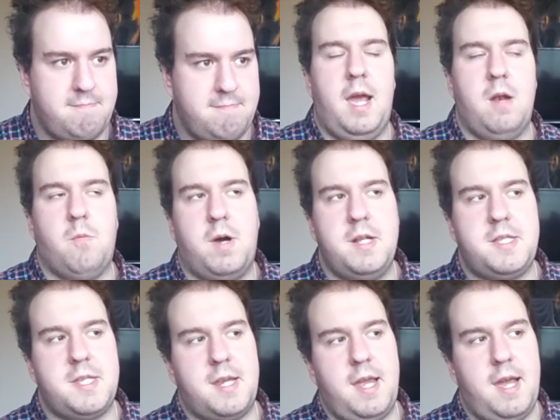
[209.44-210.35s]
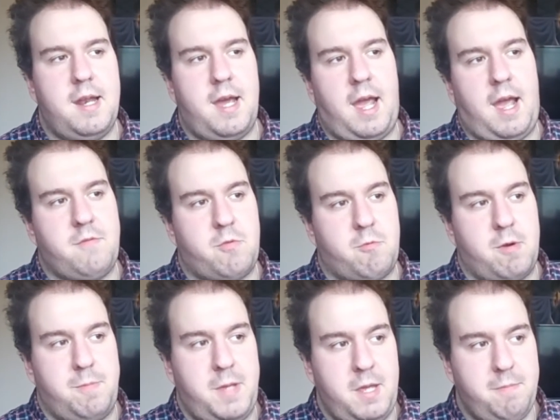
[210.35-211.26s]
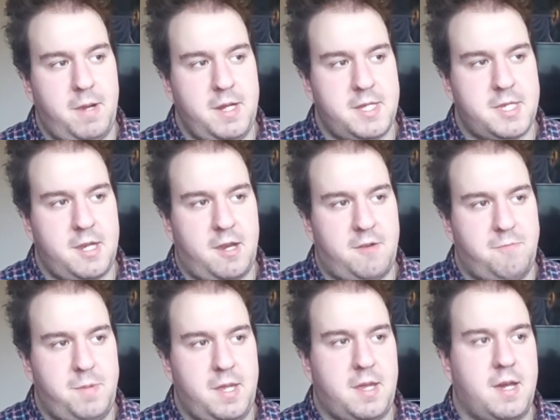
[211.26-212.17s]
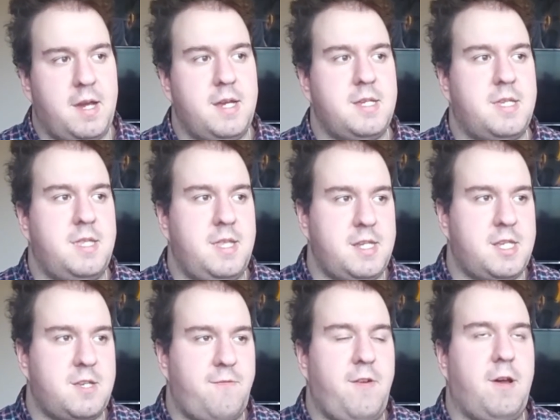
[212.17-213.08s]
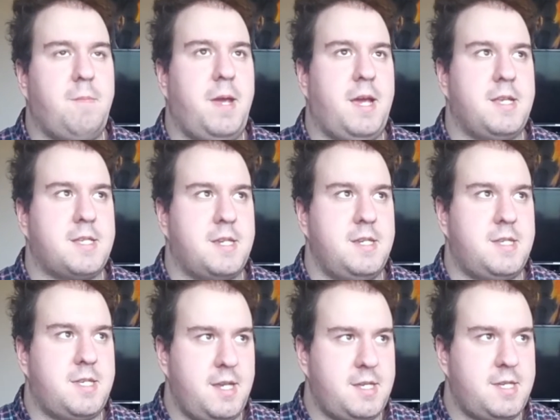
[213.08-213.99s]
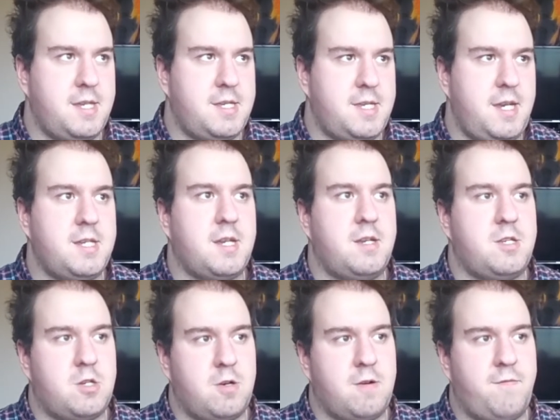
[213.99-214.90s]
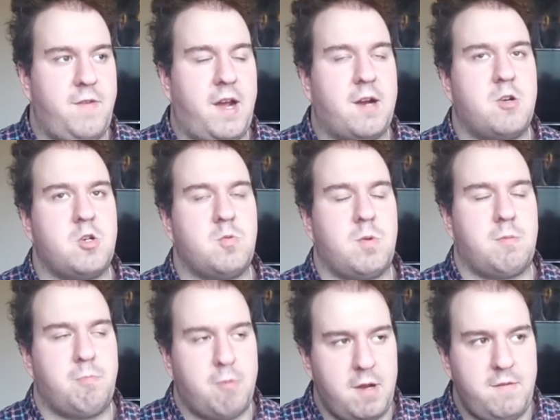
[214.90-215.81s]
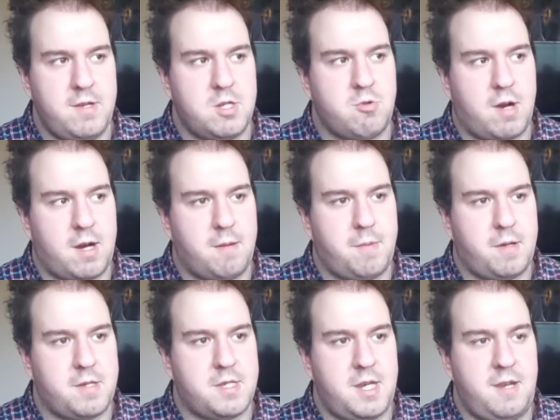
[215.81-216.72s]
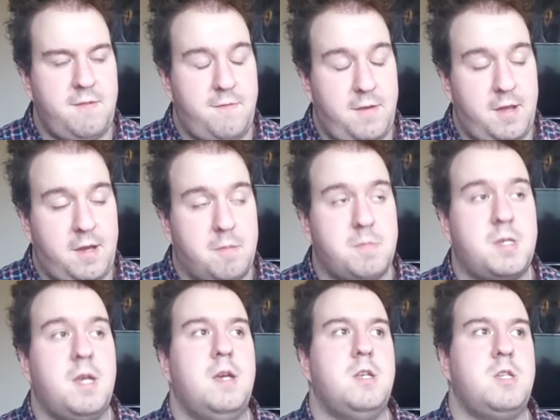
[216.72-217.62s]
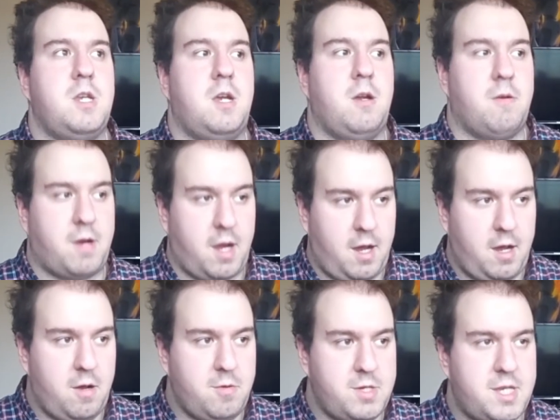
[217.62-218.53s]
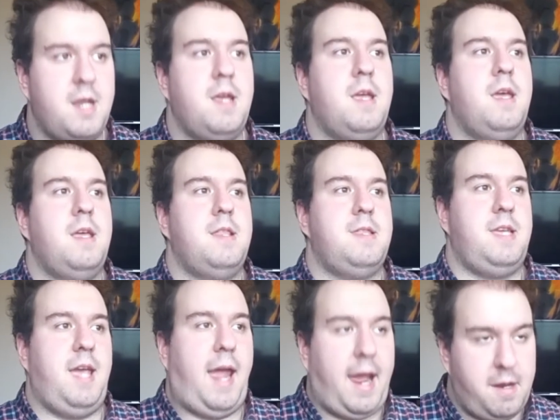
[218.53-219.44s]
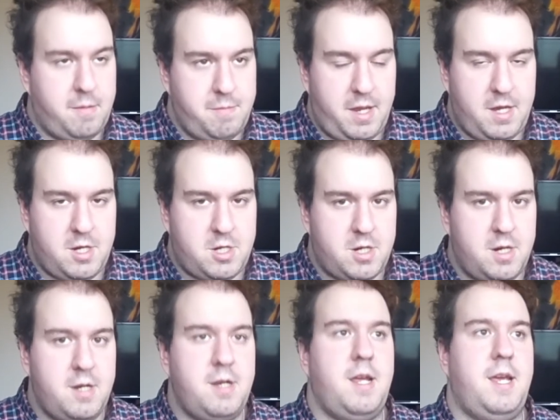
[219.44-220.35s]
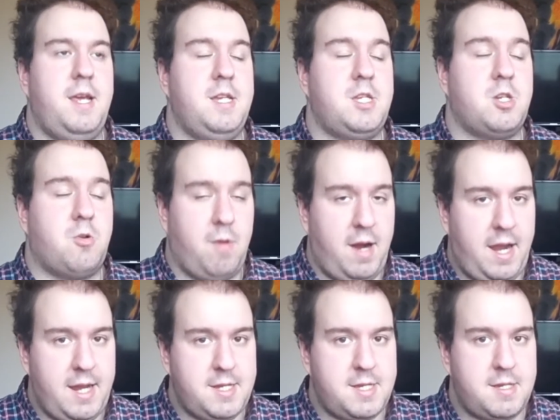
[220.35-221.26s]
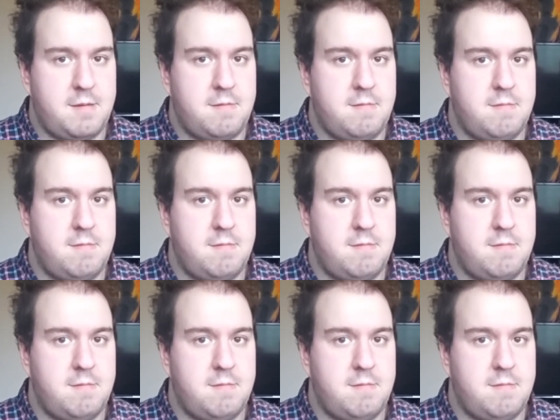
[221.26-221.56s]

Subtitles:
And once again, I have to repeat myself because this film has consistencies on certain factors with previous Dragon Ball Z films. So here goes. The animation is great.